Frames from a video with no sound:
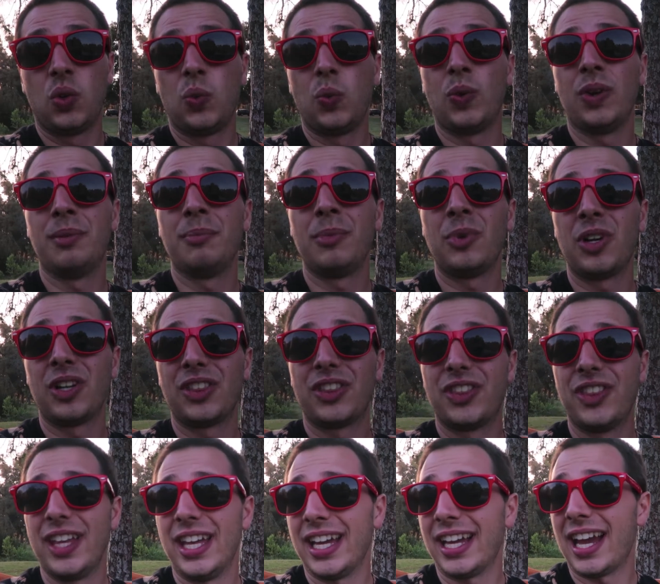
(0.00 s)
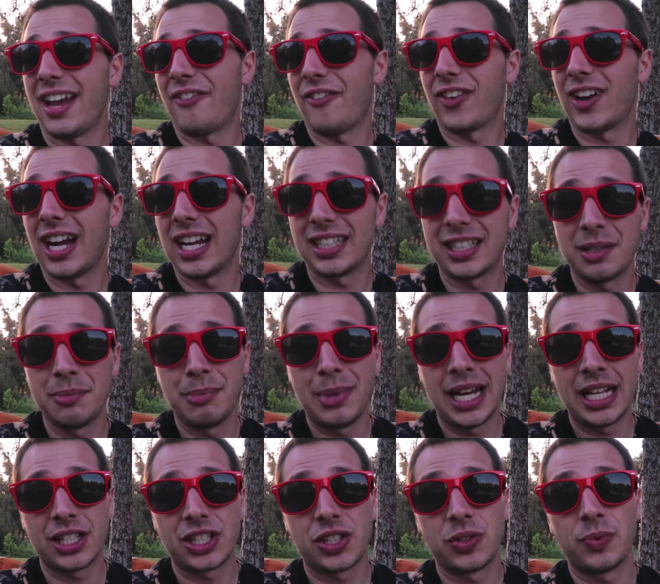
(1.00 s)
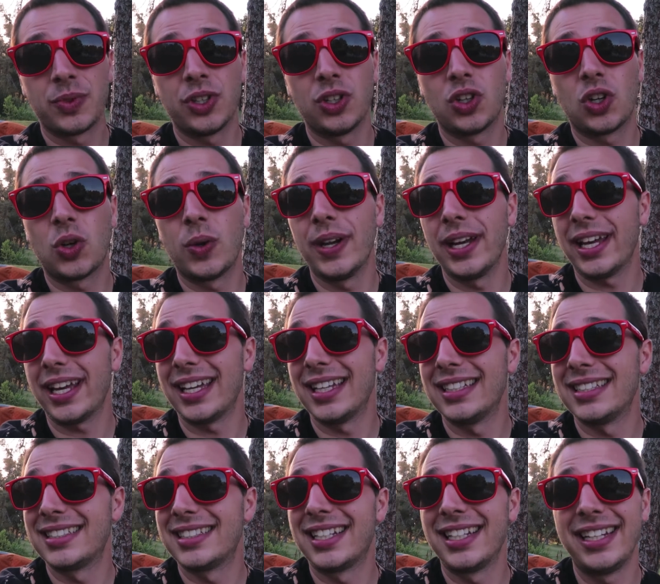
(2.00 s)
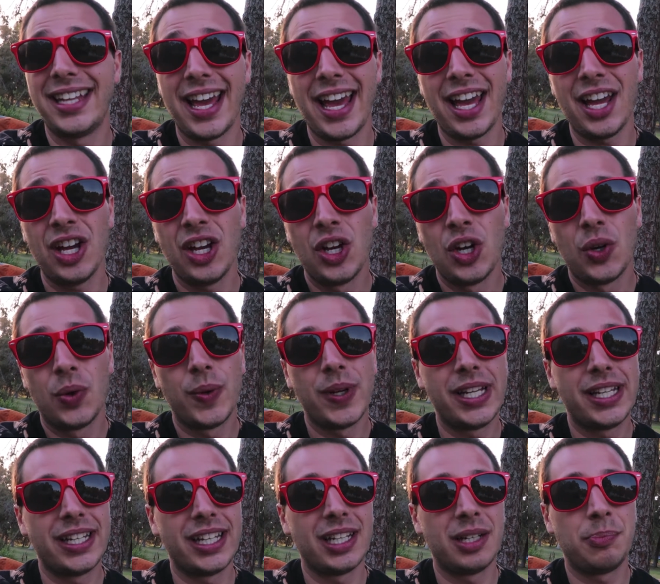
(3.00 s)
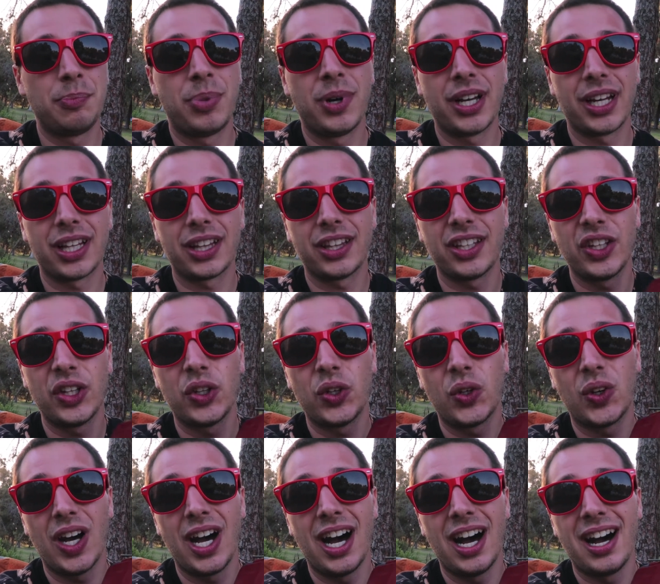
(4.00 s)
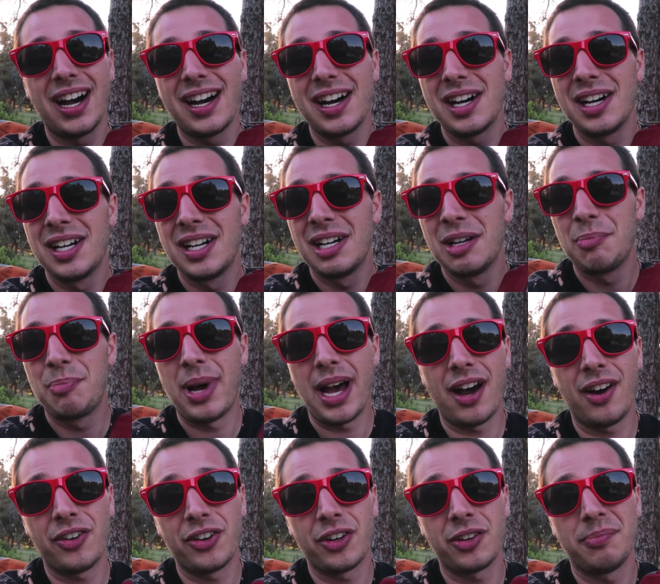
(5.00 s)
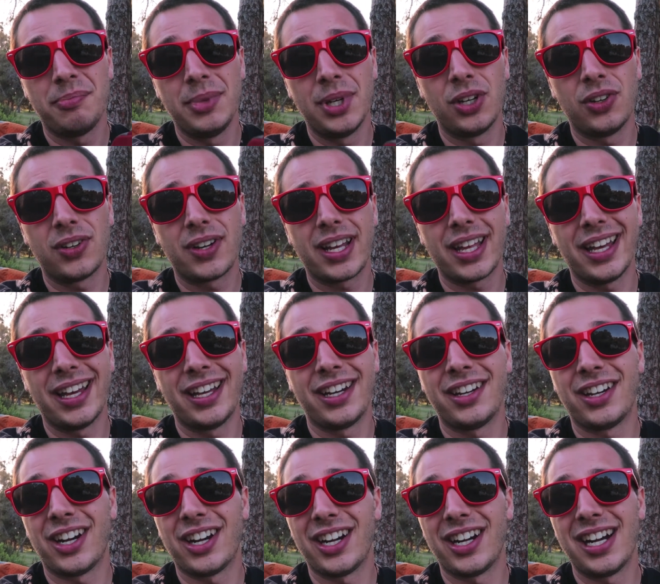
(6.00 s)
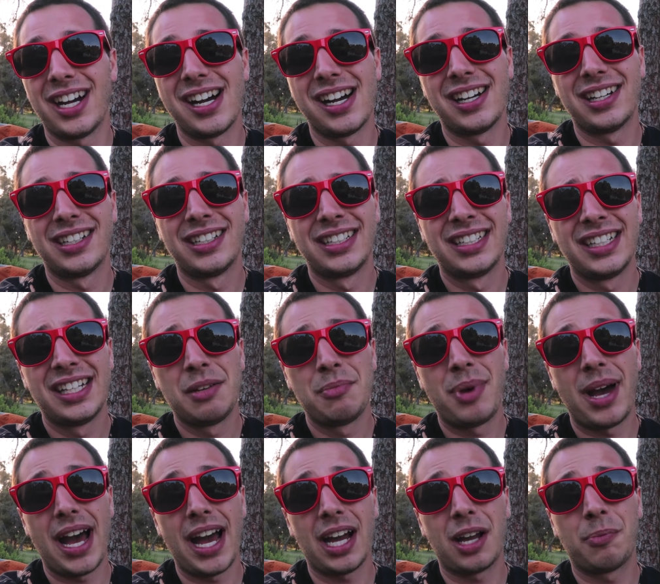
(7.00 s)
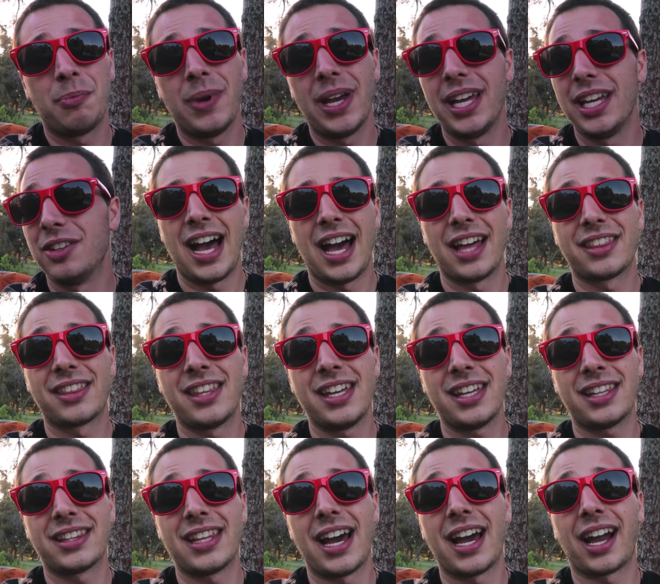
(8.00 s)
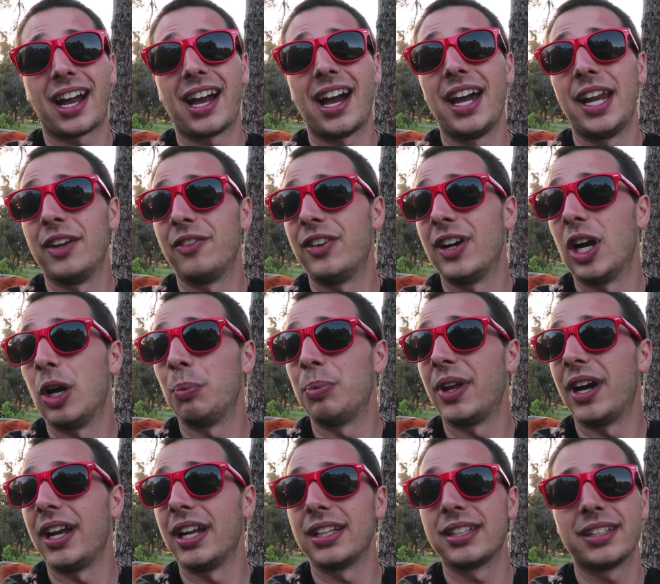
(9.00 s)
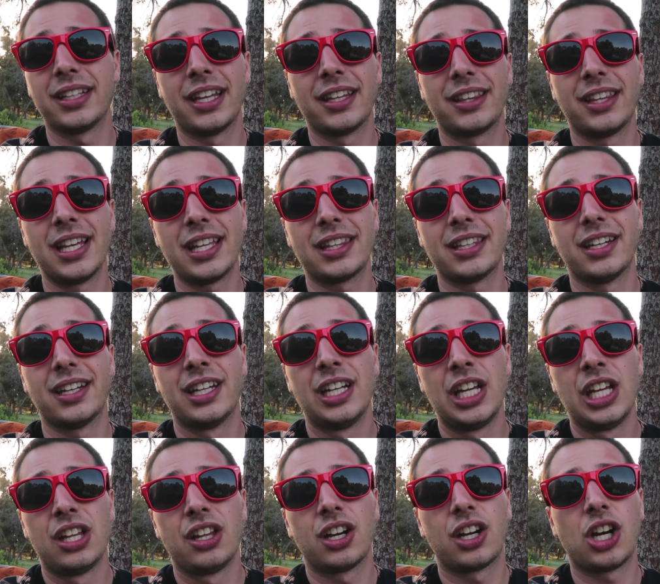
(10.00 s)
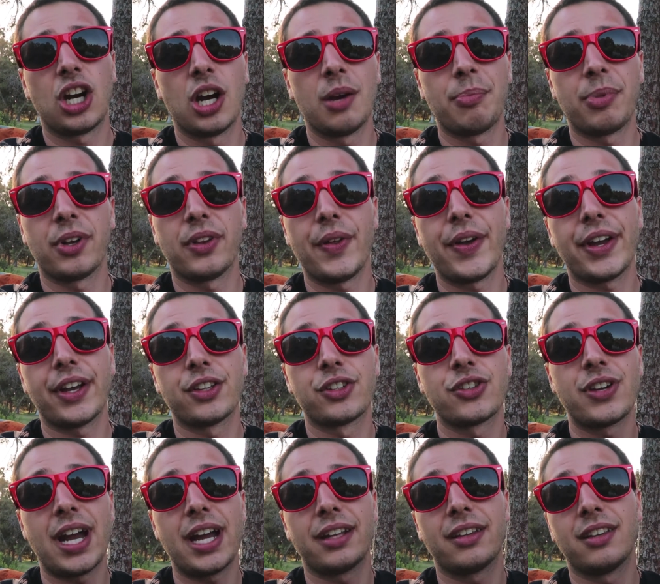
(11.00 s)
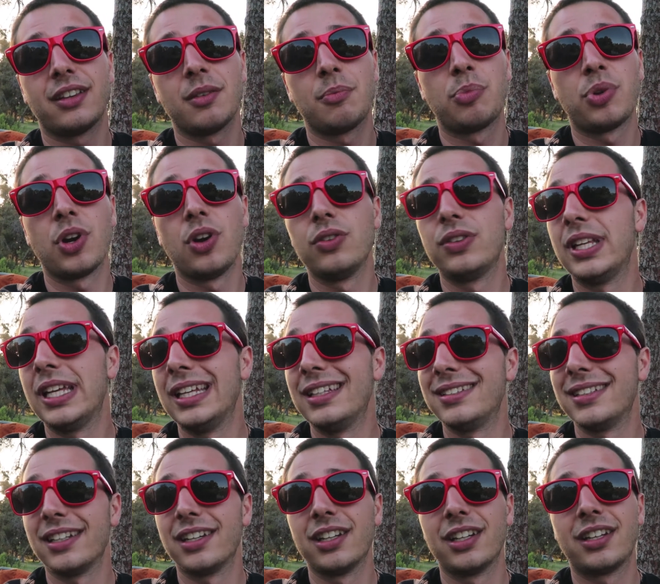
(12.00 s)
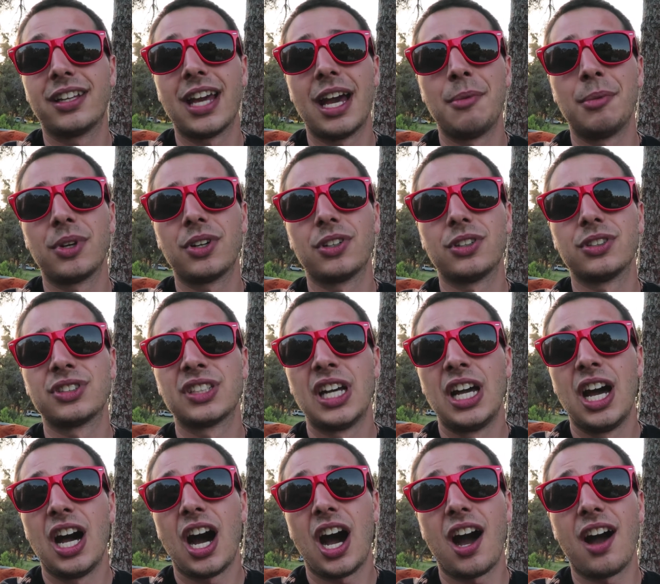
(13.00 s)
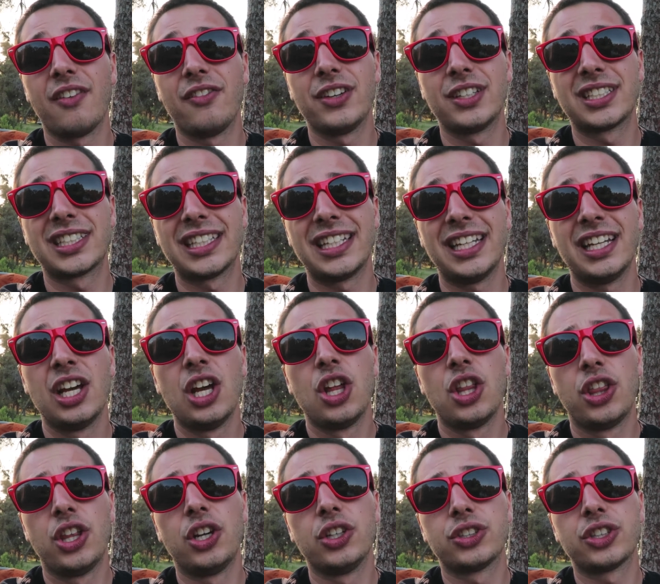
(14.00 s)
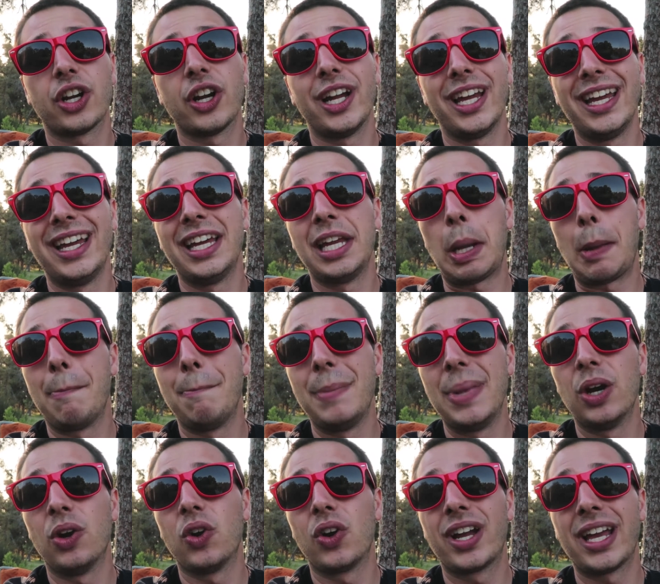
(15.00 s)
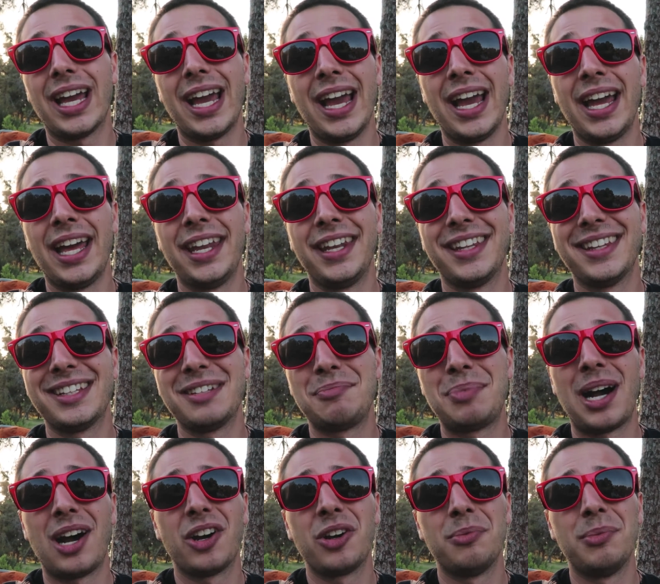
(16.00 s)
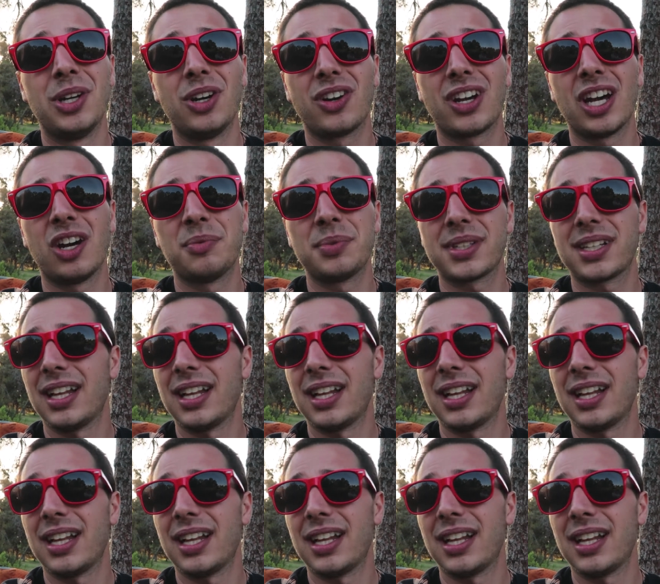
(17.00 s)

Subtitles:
One more thing I forgot to mention real quick is today we did put a little powdered milk in our pack bait. I think that kind of helped, honestly. I think the carp are like attracted to proteins and good chemicals. Obviously those are in milk, and the powdered milk helps